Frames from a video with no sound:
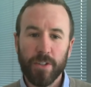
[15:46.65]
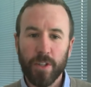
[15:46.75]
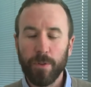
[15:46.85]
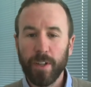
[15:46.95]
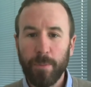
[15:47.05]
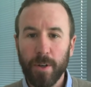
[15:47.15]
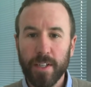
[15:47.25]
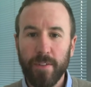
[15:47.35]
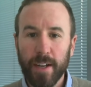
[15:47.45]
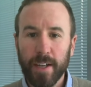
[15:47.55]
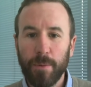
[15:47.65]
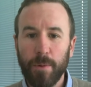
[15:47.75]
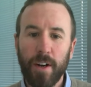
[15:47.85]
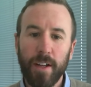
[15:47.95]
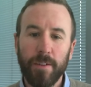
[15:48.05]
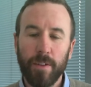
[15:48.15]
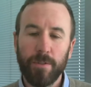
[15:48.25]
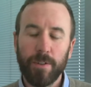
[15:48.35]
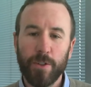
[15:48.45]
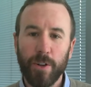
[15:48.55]
So really positive outcome, a higher
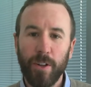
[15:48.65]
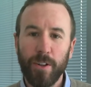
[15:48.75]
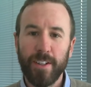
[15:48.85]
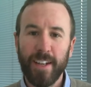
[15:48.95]
level of control,